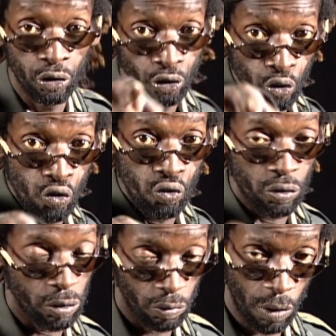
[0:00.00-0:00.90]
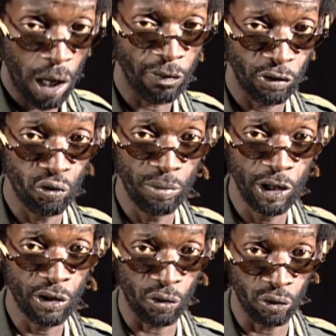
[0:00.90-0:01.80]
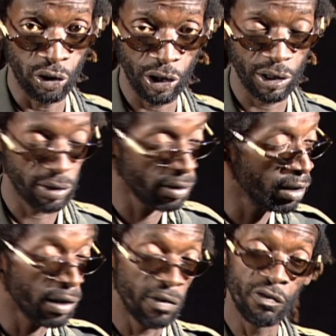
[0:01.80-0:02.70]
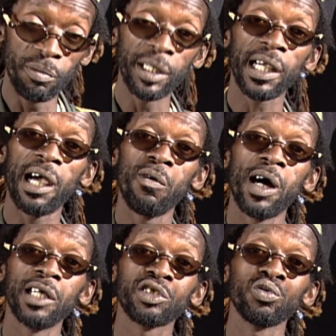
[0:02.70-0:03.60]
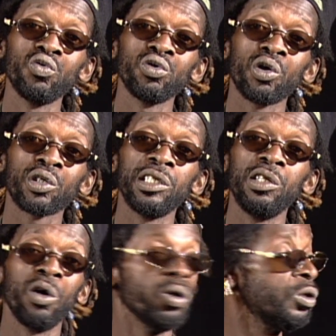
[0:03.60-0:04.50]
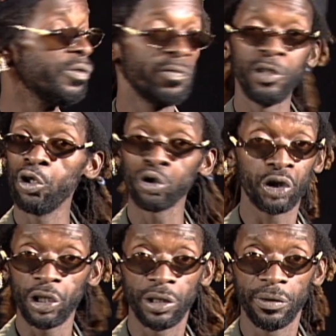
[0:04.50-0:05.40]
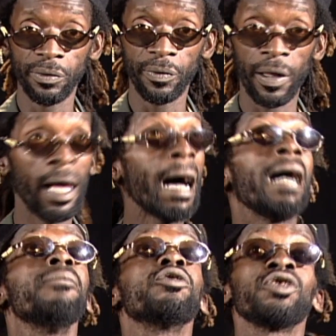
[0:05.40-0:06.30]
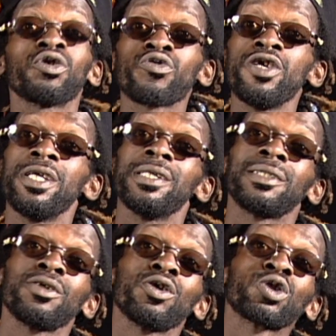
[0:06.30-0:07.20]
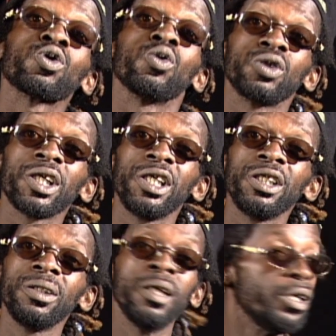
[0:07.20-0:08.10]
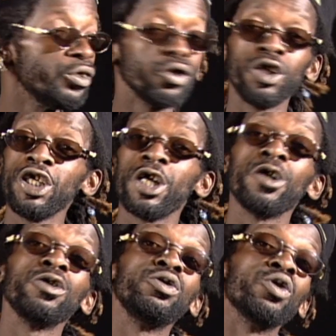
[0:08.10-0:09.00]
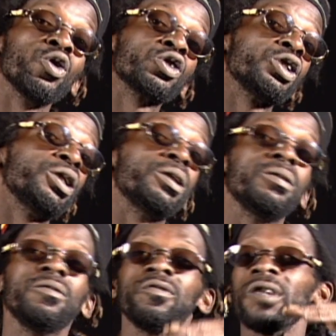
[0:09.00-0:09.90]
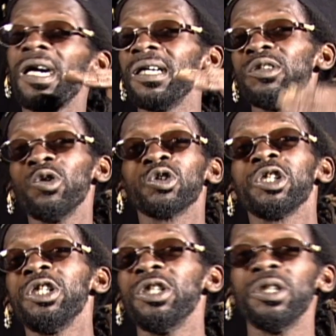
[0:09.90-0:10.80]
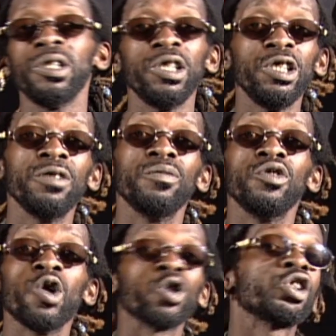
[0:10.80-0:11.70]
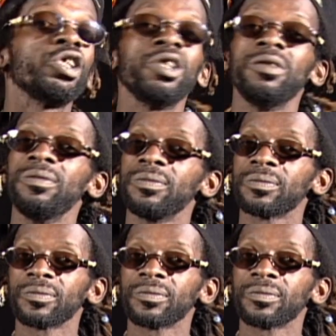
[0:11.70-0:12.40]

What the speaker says: You want to do me something. For make I want shoot or kill you for nothing. I must be crazy or something. You don't hear nothing for nothing, leave nothing.